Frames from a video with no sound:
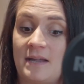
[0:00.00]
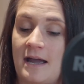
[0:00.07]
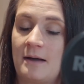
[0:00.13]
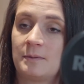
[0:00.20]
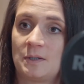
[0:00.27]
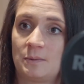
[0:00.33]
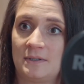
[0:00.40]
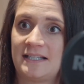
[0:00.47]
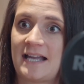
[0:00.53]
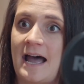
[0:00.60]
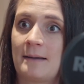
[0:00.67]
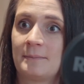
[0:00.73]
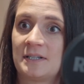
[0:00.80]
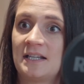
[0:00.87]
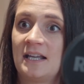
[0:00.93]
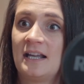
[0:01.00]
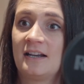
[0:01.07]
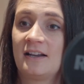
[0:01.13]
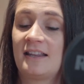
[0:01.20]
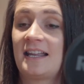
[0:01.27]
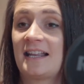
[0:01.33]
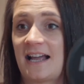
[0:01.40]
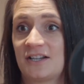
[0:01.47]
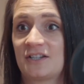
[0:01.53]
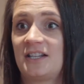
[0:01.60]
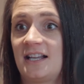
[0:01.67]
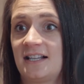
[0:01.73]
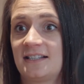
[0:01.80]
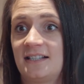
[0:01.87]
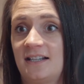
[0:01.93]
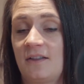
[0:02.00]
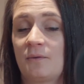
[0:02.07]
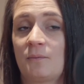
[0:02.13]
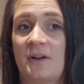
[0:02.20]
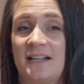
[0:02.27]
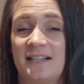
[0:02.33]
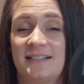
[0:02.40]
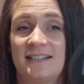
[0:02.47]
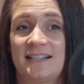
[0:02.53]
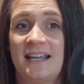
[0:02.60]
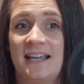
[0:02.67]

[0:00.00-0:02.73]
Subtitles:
able to adapt. I think actually that's another one, is